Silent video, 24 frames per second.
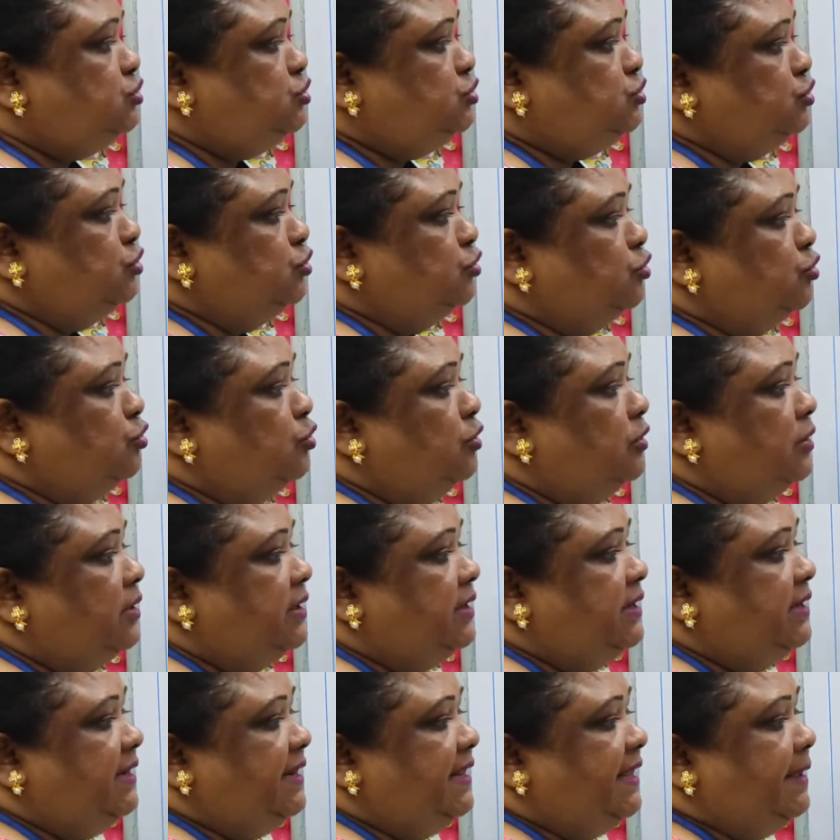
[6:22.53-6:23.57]
To
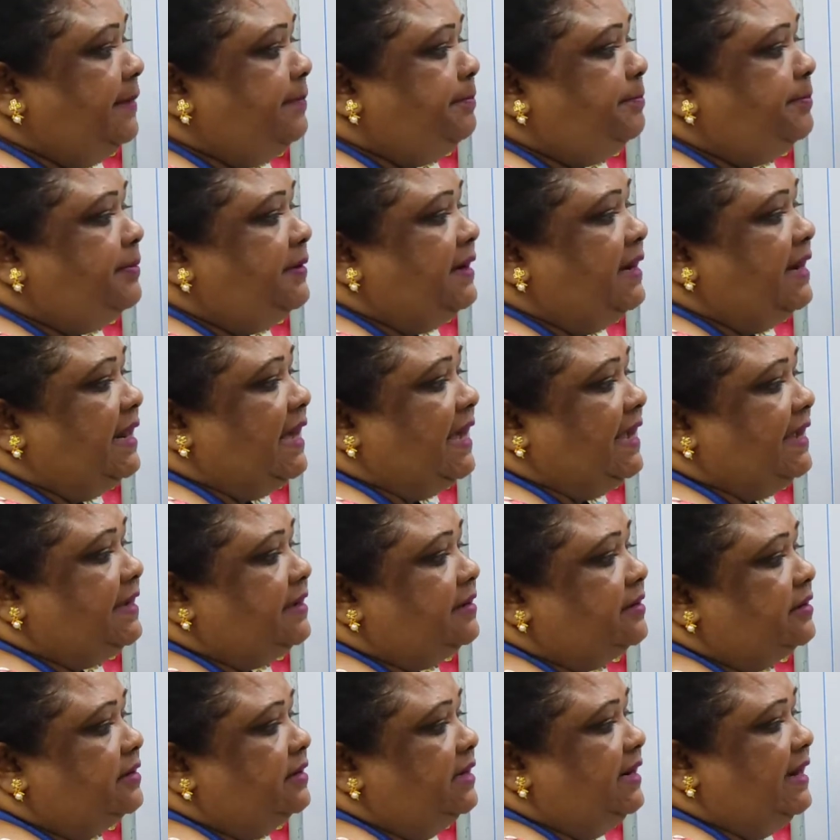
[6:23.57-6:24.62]
leap like
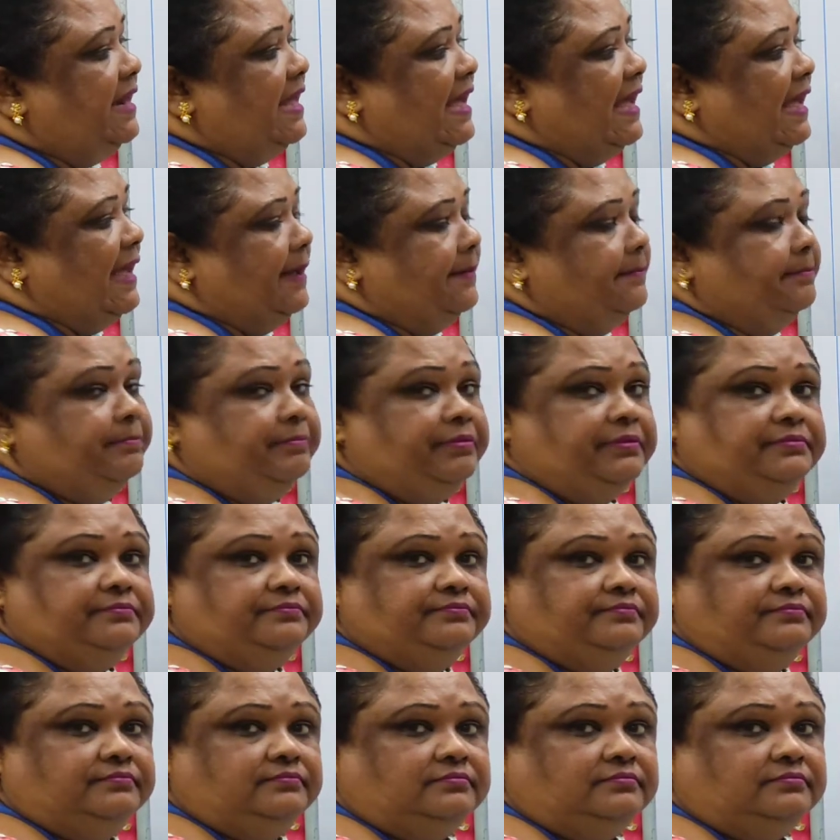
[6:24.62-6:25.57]
a lamb.